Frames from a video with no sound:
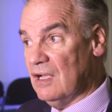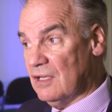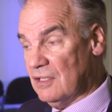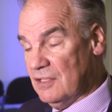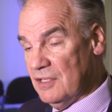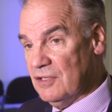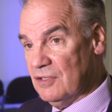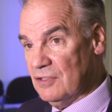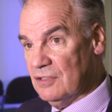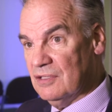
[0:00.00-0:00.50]

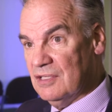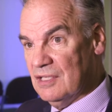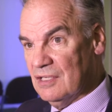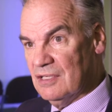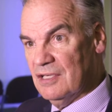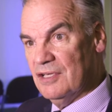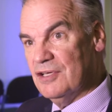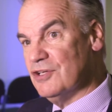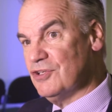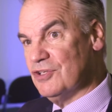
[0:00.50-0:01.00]

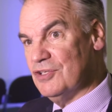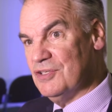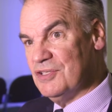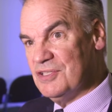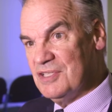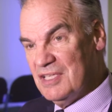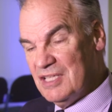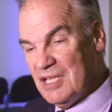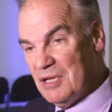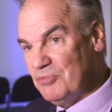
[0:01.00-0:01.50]

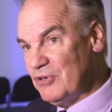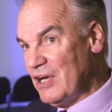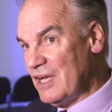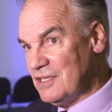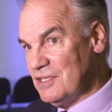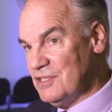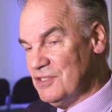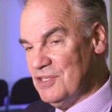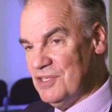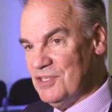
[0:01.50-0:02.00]
clinicians in their
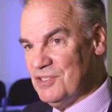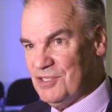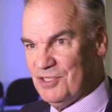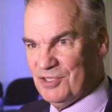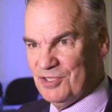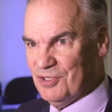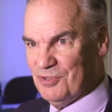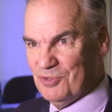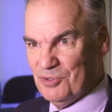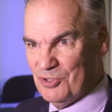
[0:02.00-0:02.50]
practices
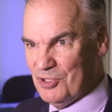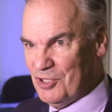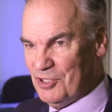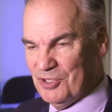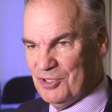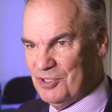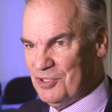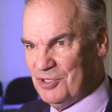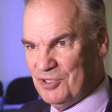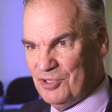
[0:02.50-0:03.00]

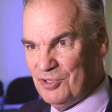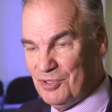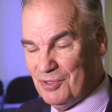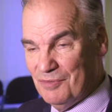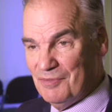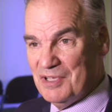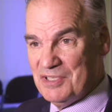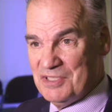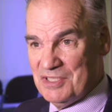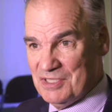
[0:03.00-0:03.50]
and the
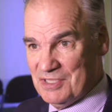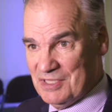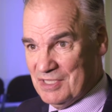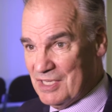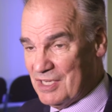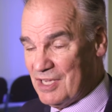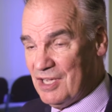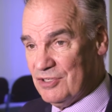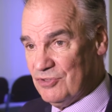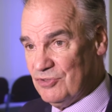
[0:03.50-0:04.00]
universities in
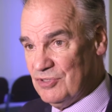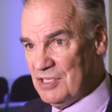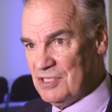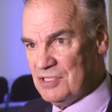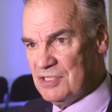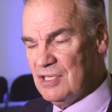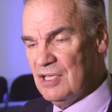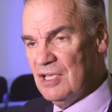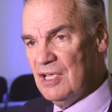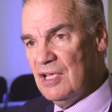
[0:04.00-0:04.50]
their
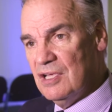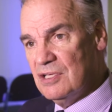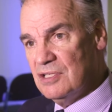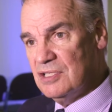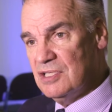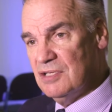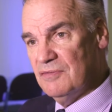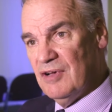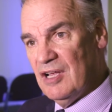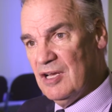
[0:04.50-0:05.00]
countries
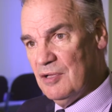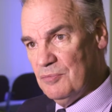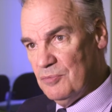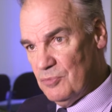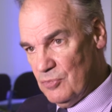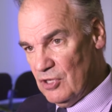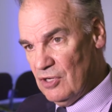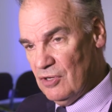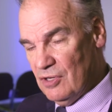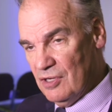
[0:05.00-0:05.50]
to develop
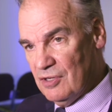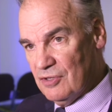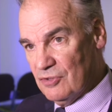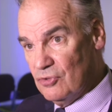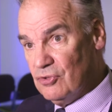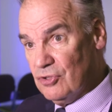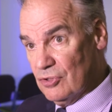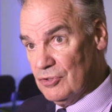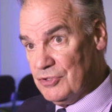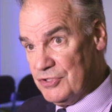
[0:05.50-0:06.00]

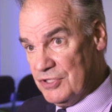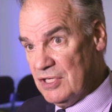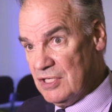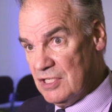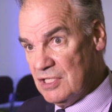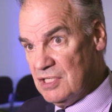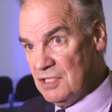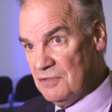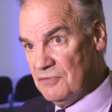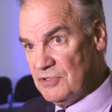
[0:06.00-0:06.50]
good
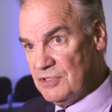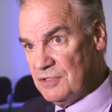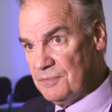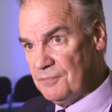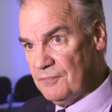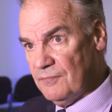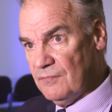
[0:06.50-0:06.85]
alternatives.